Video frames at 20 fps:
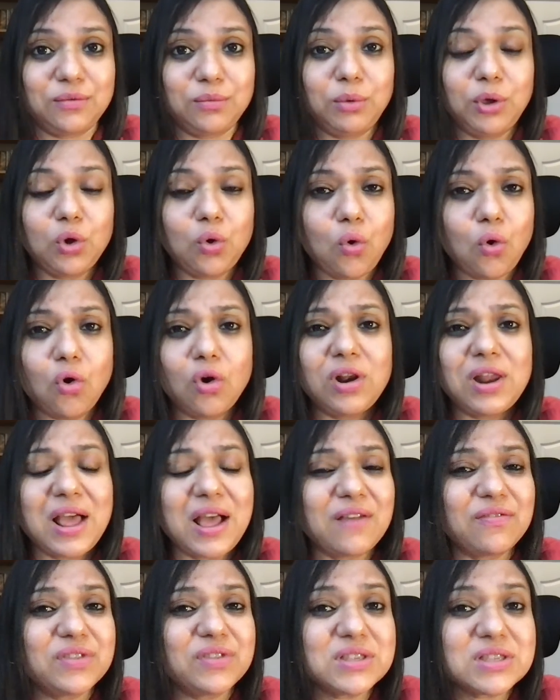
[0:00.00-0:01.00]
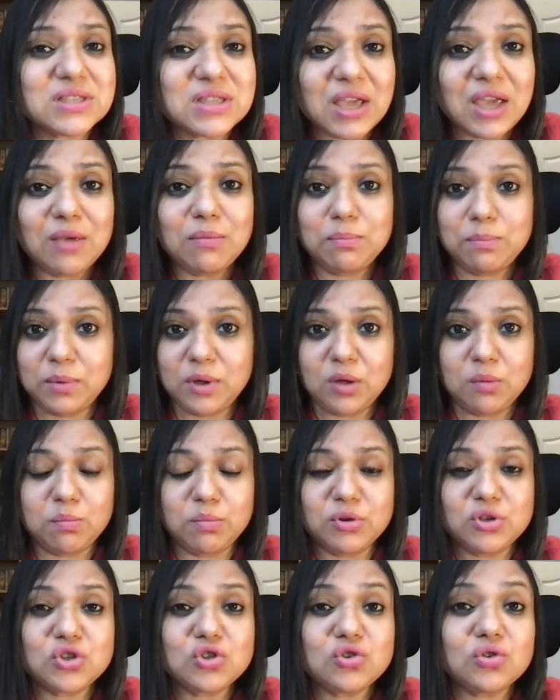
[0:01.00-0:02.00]
We all have the same
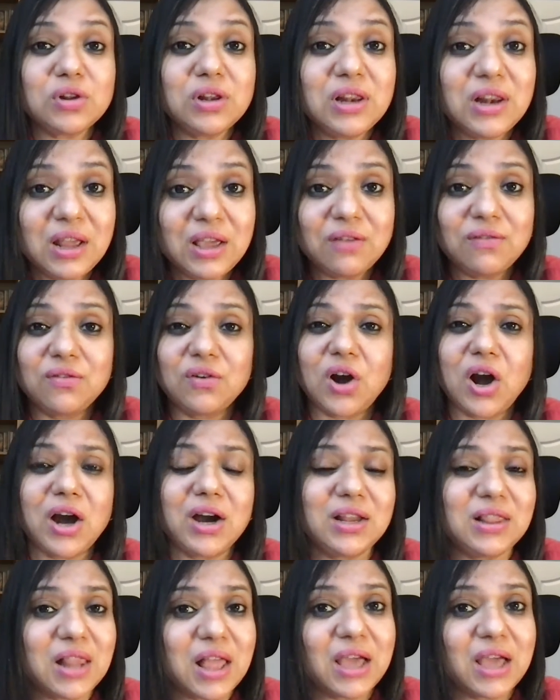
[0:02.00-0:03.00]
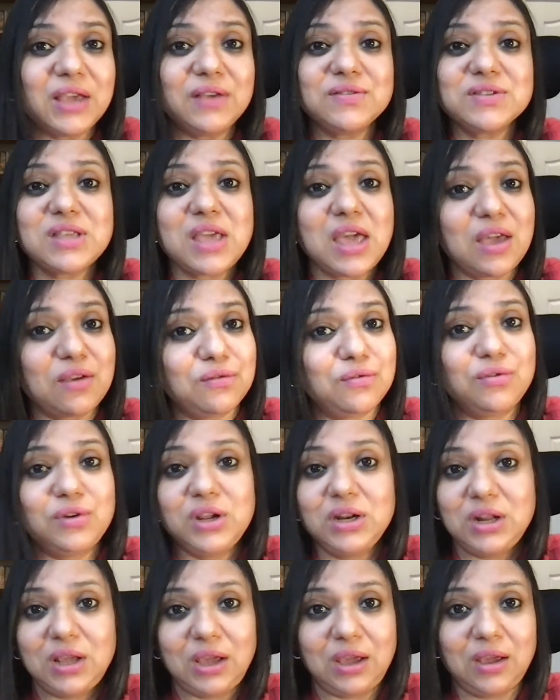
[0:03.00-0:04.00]
purpose to live our lives
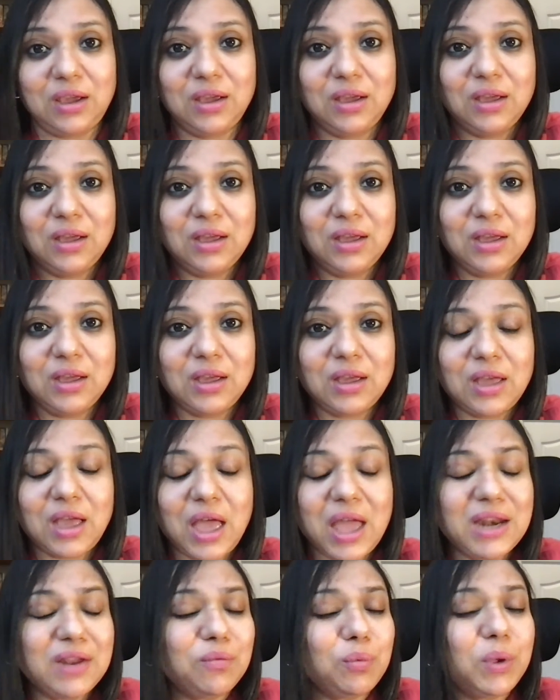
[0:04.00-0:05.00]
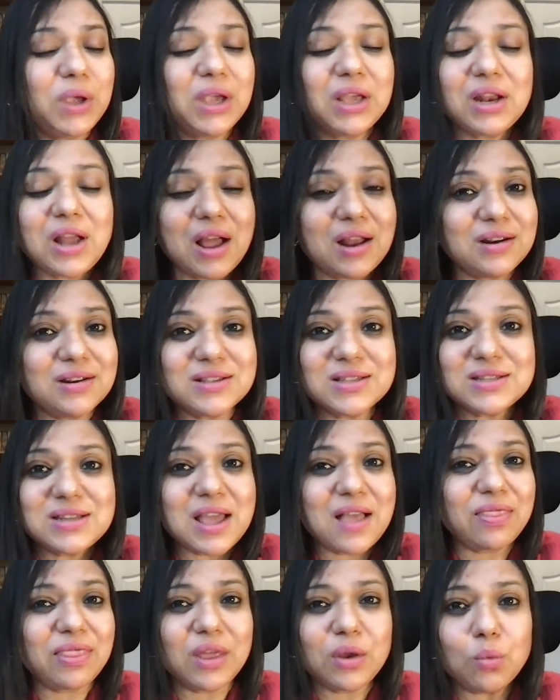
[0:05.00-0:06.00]
every day. And if we can
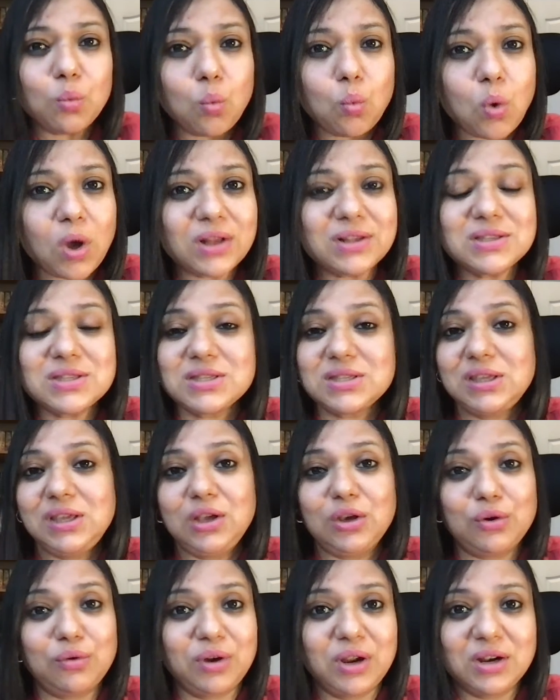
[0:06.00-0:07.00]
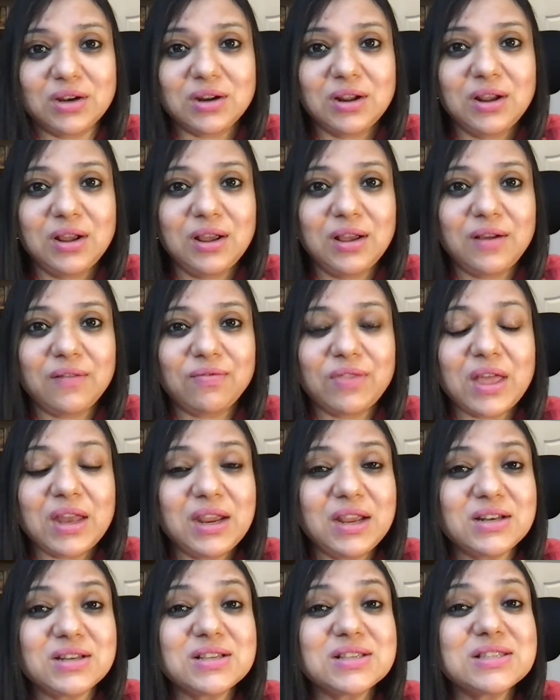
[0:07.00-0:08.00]
understand that one secret, that
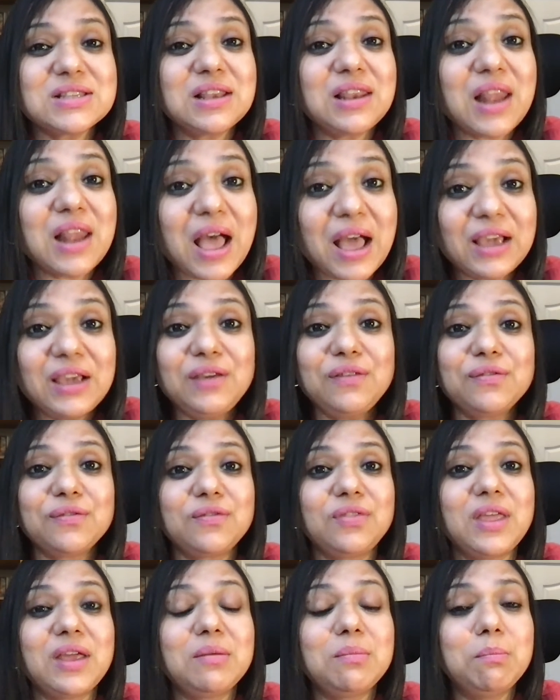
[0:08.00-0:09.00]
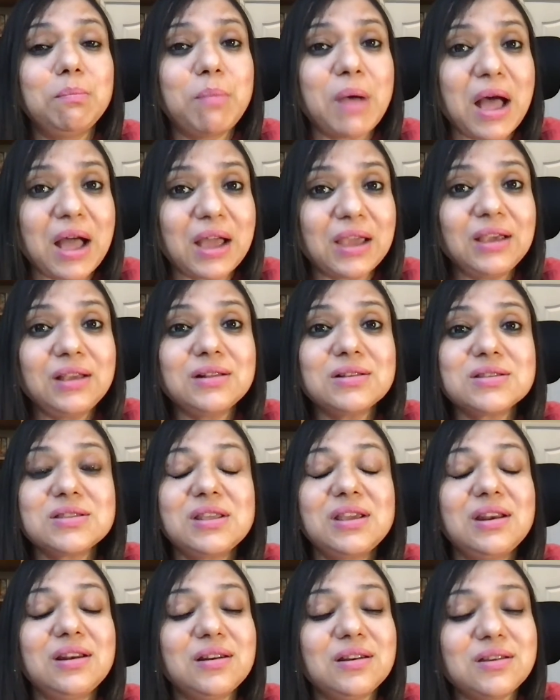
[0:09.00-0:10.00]
it is life that binds
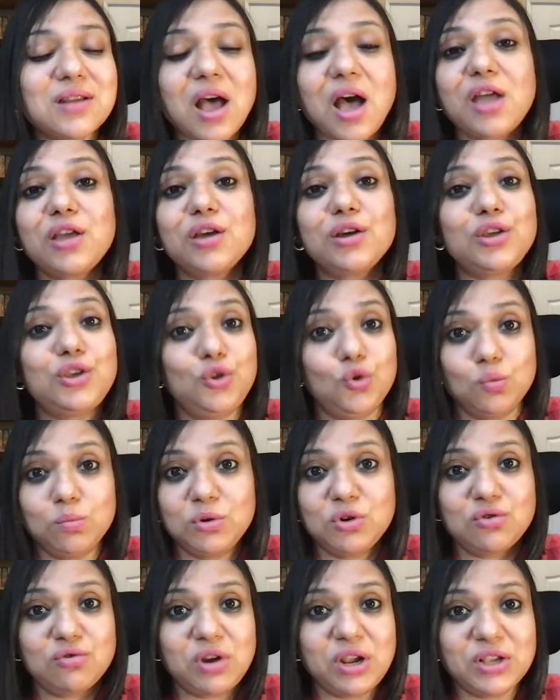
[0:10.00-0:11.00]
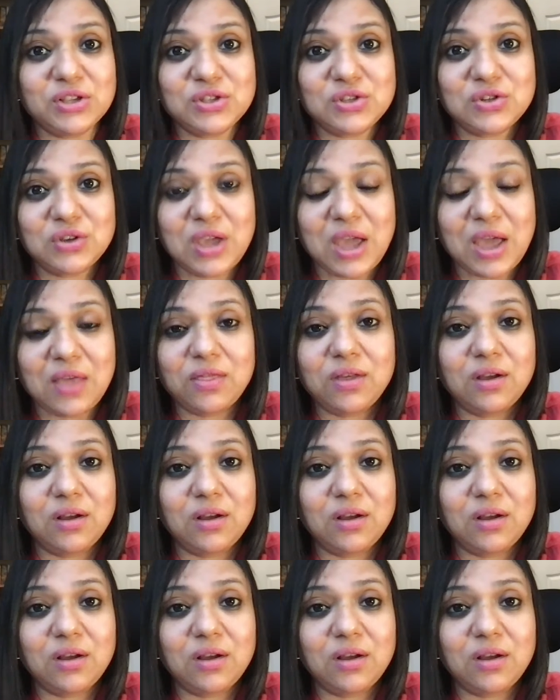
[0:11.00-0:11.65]
the entire human race together.